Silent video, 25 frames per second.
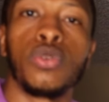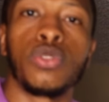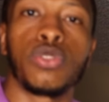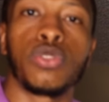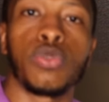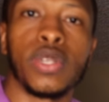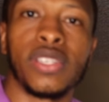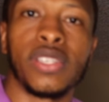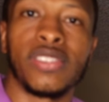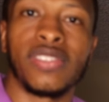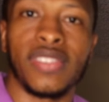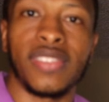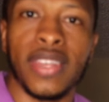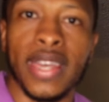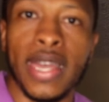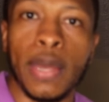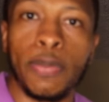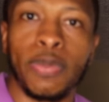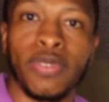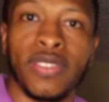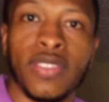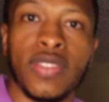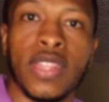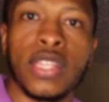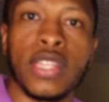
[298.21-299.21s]
3
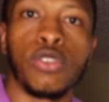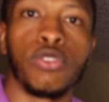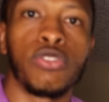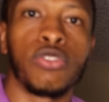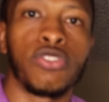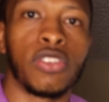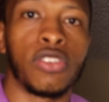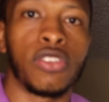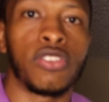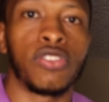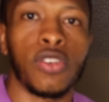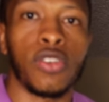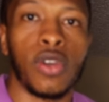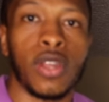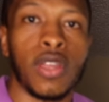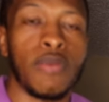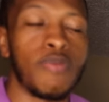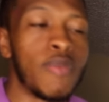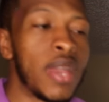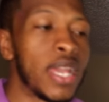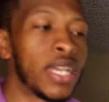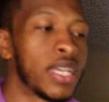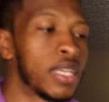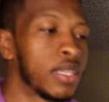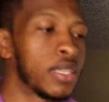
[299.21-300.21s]
steps, and then you just started
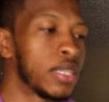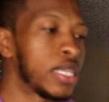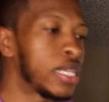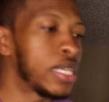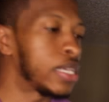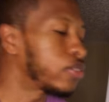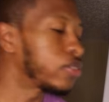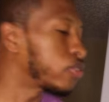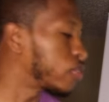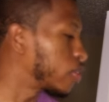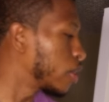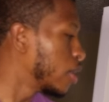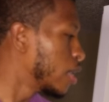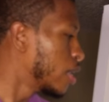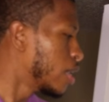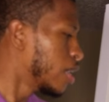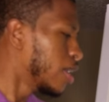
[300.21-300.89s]
making these,